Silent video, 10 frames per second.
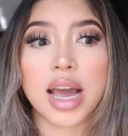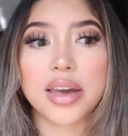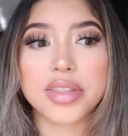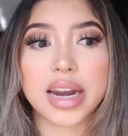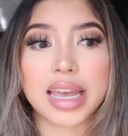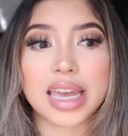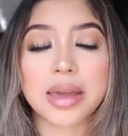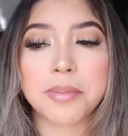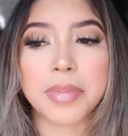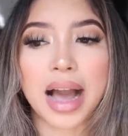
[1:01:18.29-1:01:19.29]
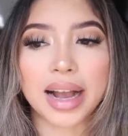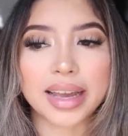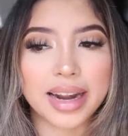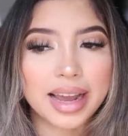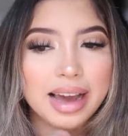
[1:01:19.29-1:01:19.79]
and then I came
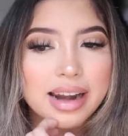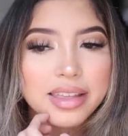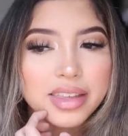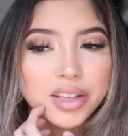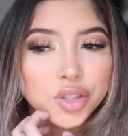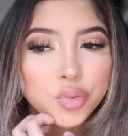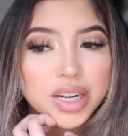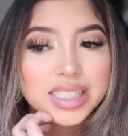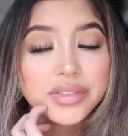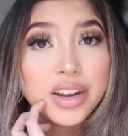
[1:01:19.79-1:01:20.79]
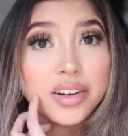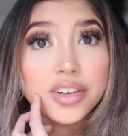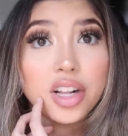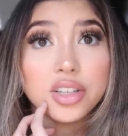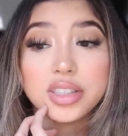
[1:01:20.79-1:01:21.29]
back and I had, I think,
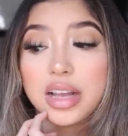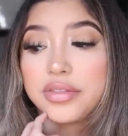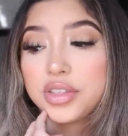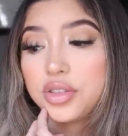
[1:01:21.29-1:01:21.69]
$2,700 left.